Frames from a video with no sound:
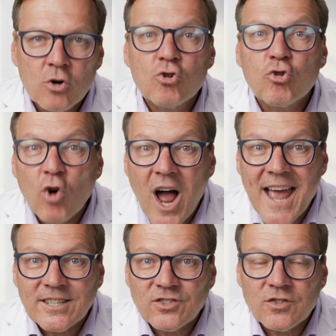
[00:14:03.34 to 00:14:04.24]

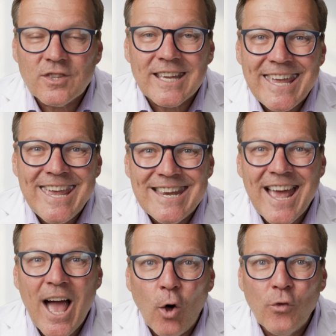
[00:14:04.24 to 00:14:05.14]
Christ, the key to
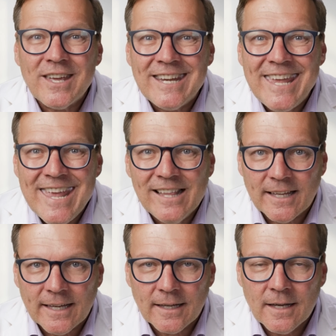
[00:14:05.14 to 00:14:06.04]
health and
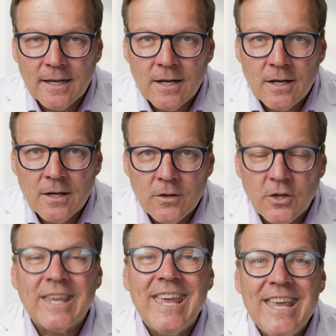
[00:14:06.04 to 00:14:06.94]
healing,
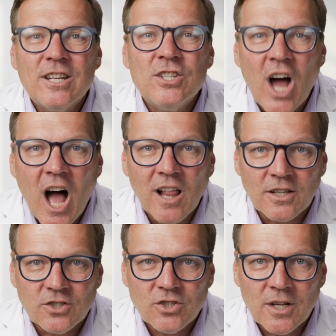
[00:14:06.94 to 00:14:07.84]
the key to
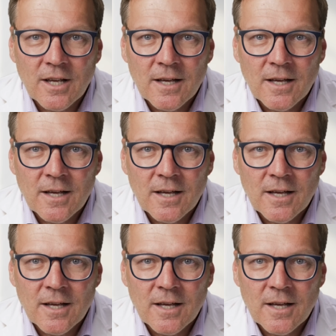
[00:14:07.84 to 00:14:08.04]
knowledge.